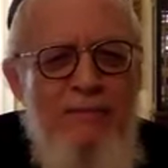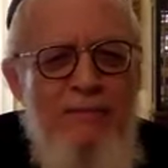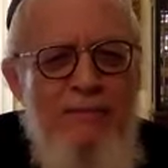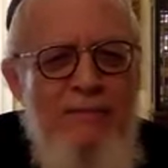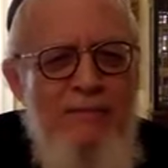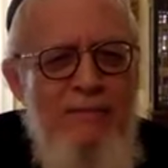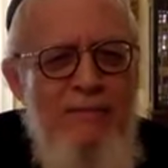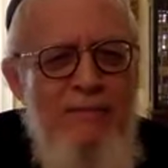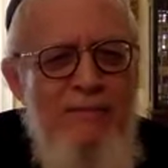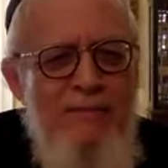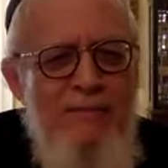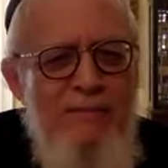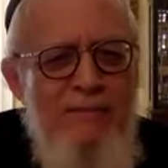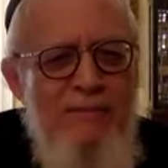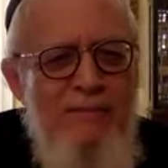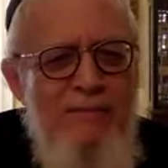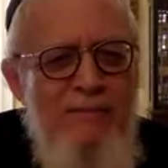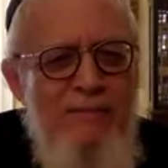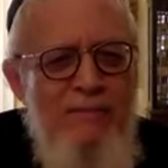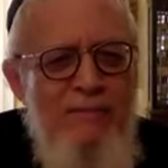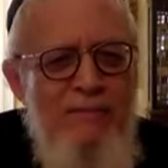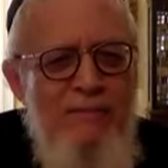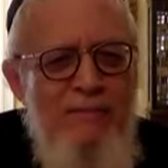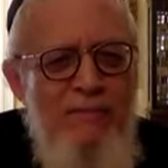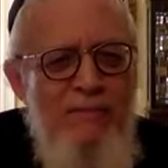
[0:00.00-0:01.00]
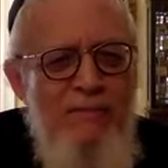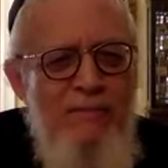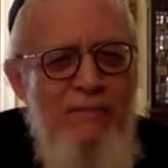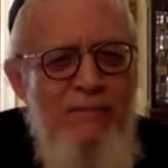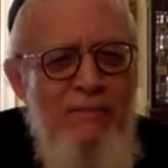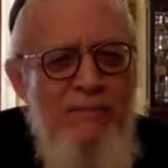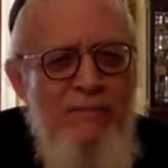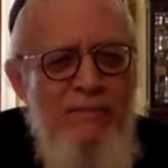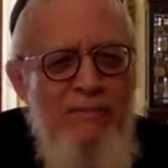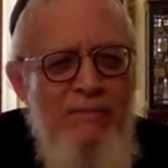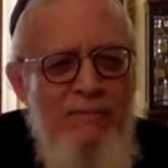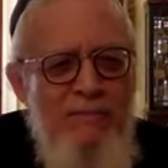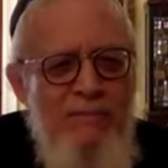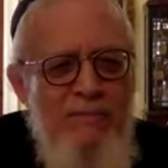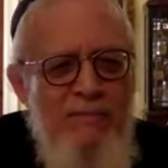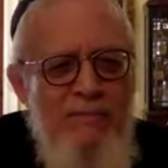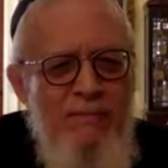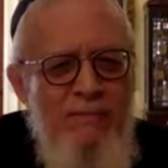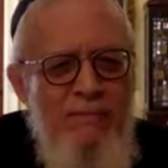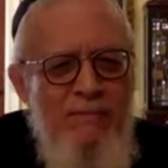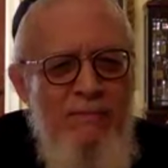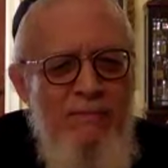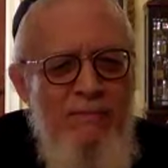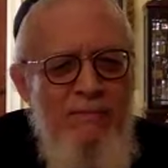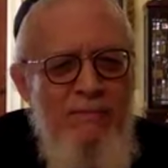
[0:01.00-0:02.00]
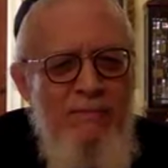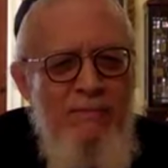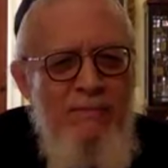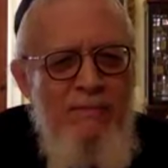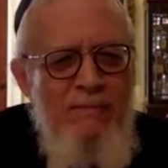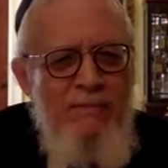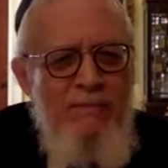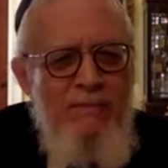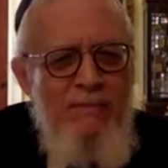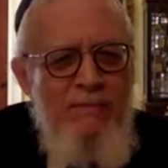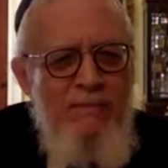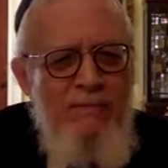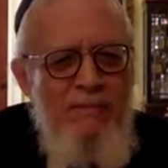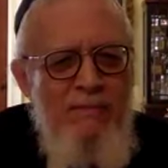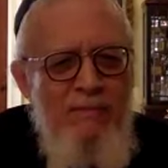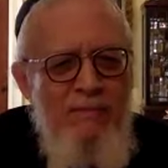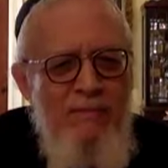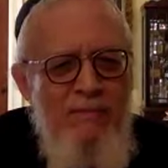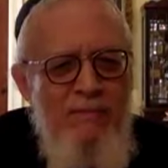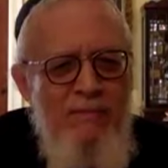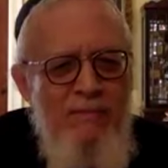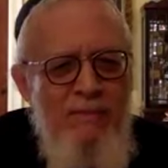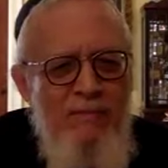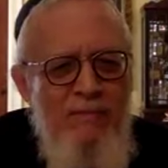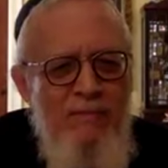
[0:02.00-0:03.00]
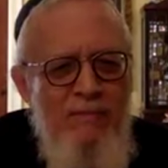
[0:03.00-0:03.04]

Nothing is said.